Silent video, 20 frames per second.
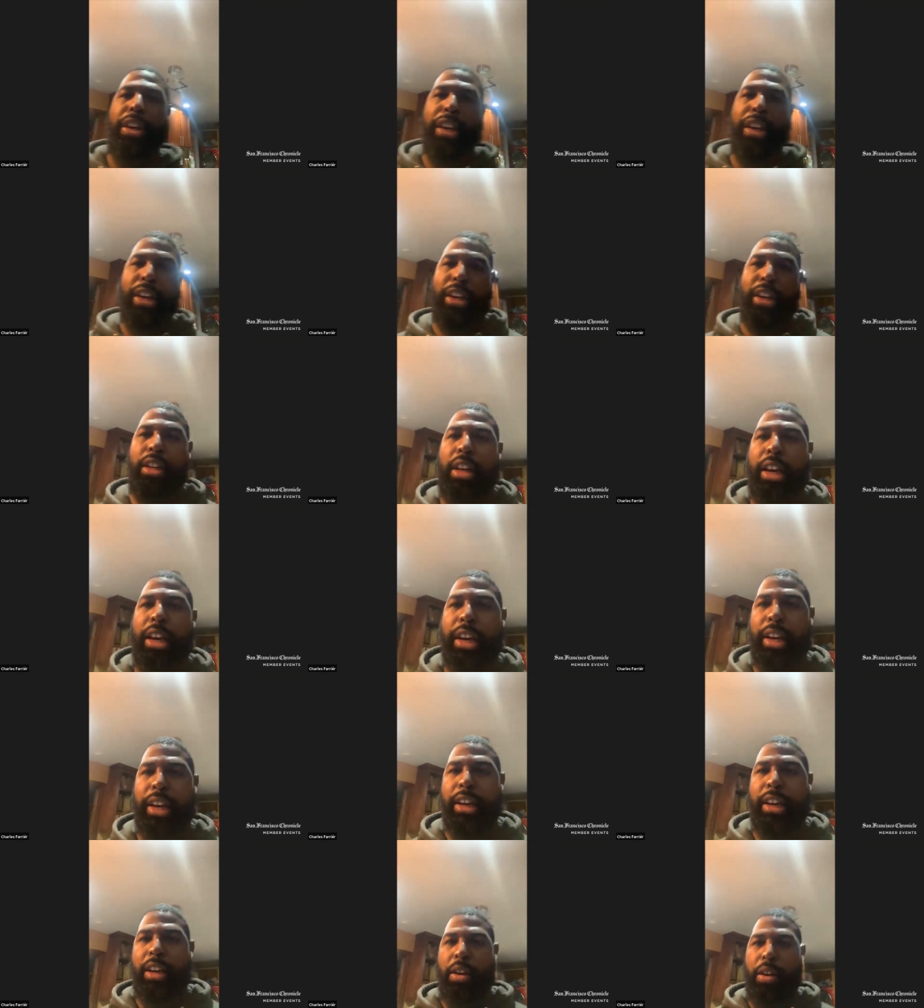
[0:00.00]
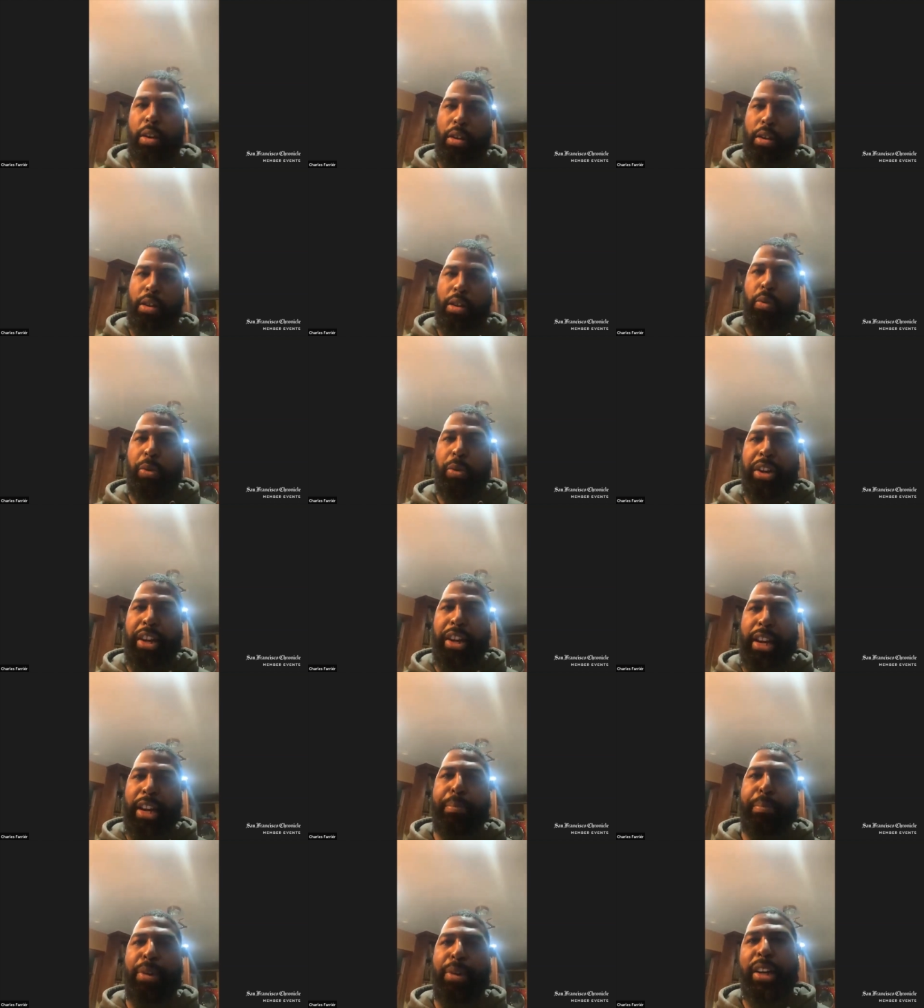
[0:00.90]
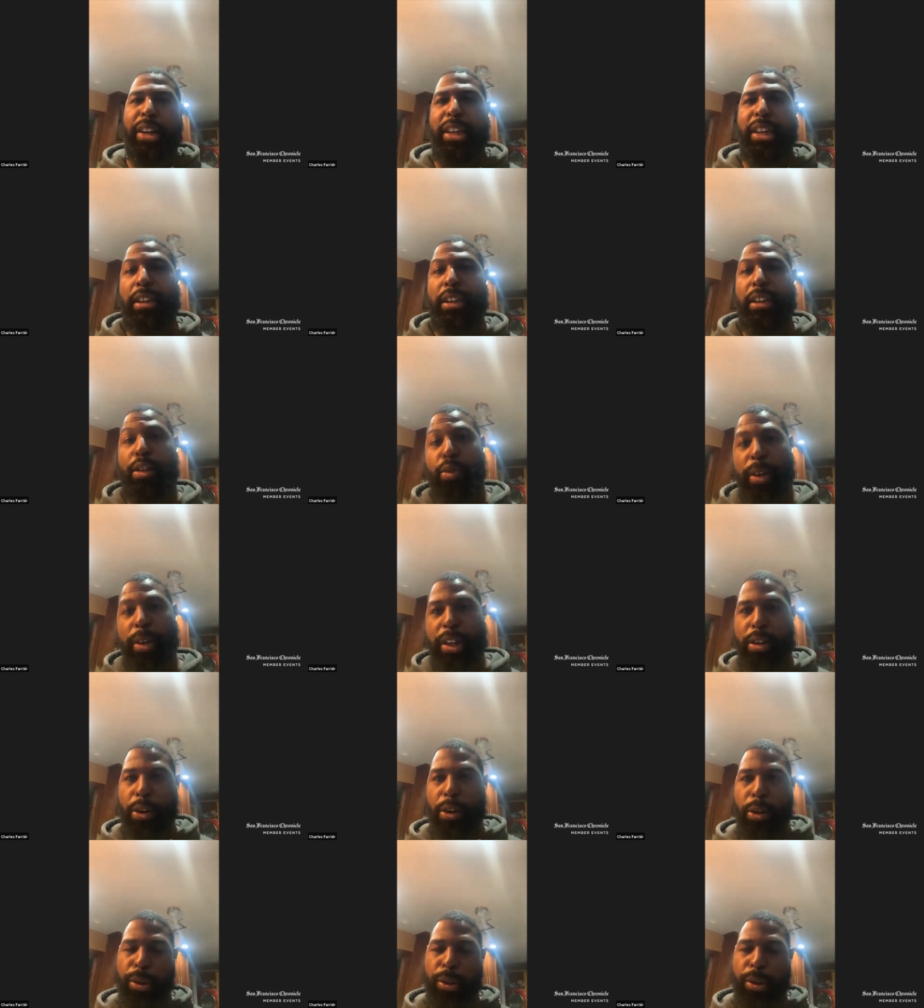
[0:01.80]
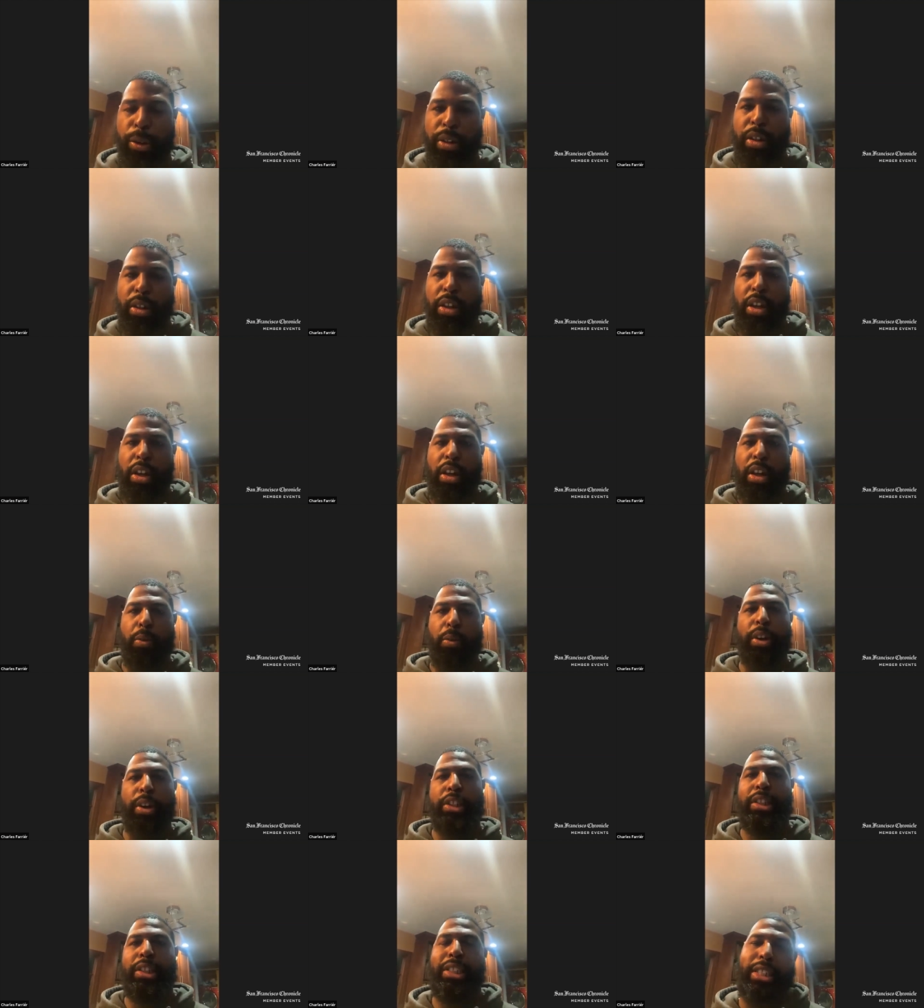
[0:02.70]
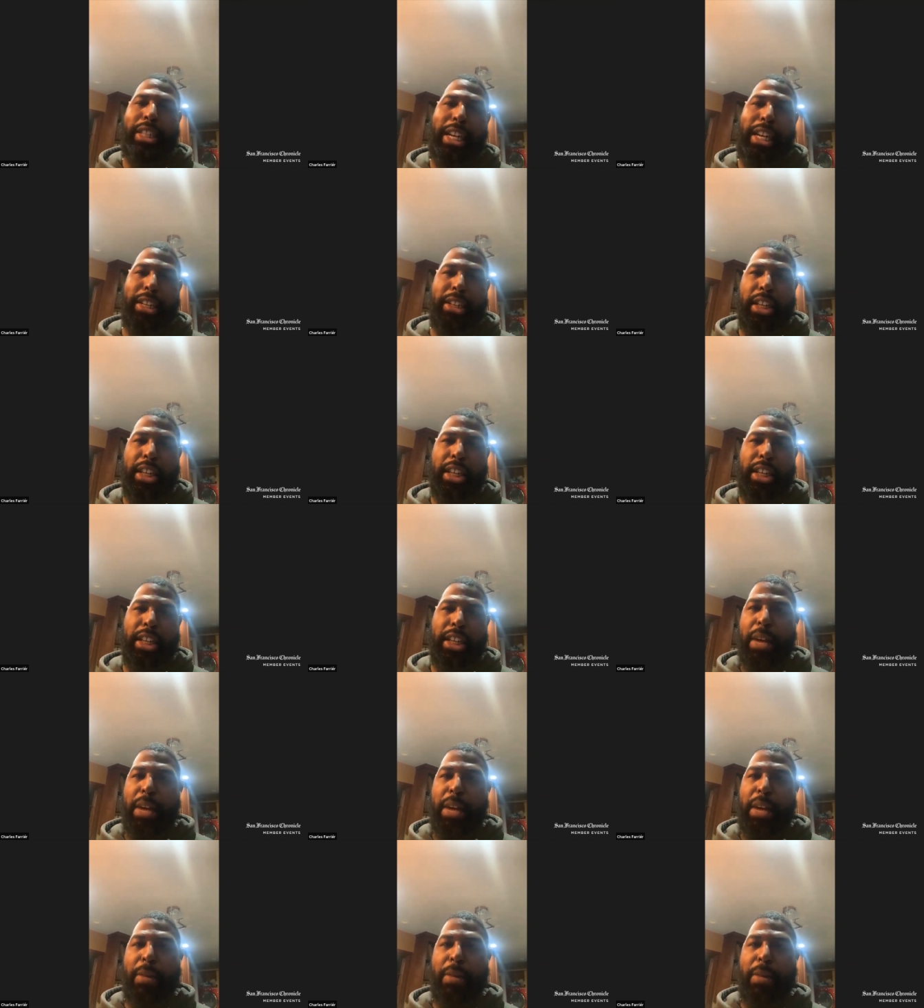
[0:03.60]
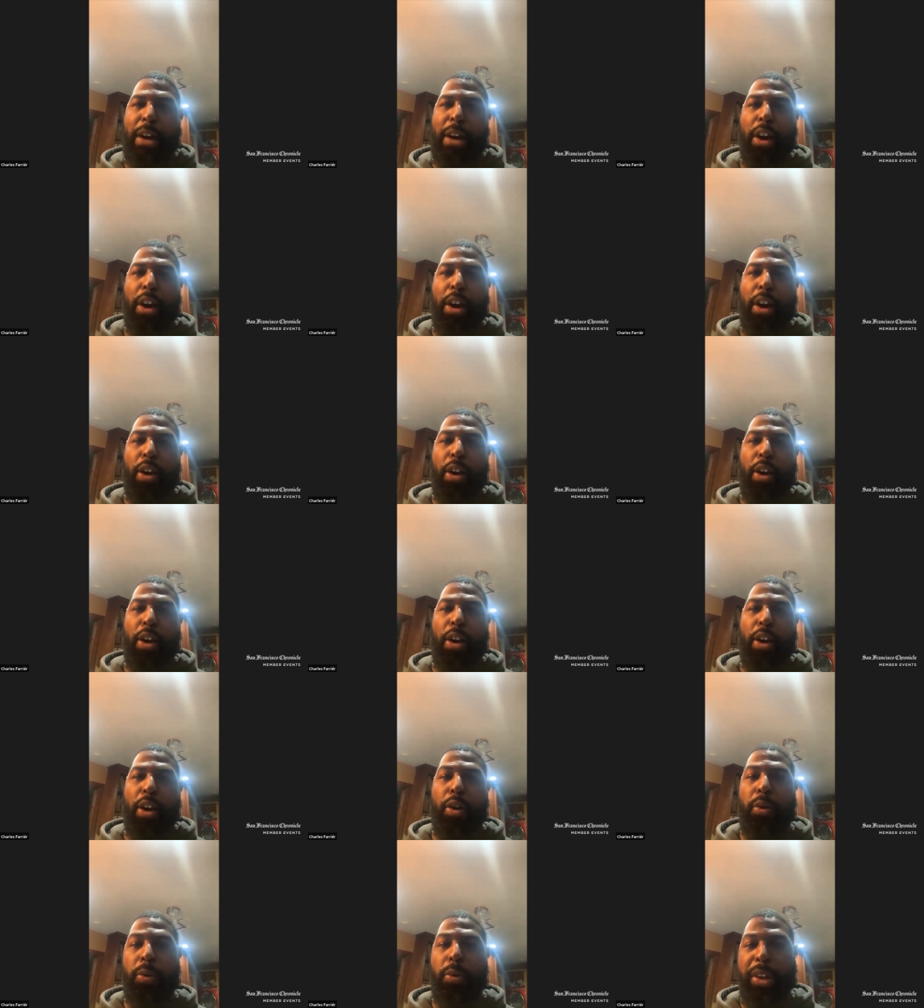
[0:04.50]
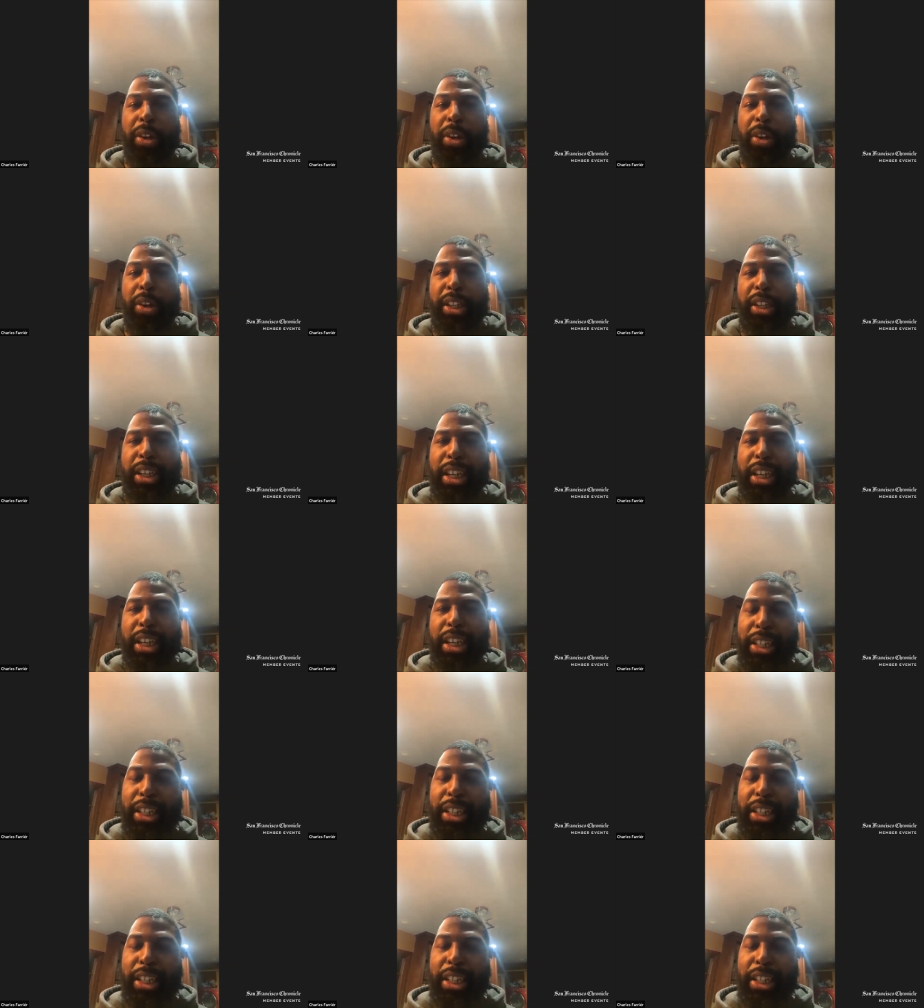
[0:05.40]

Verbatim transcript: we did a we did a pumpkin crinkle, which okay. is actually came out really good.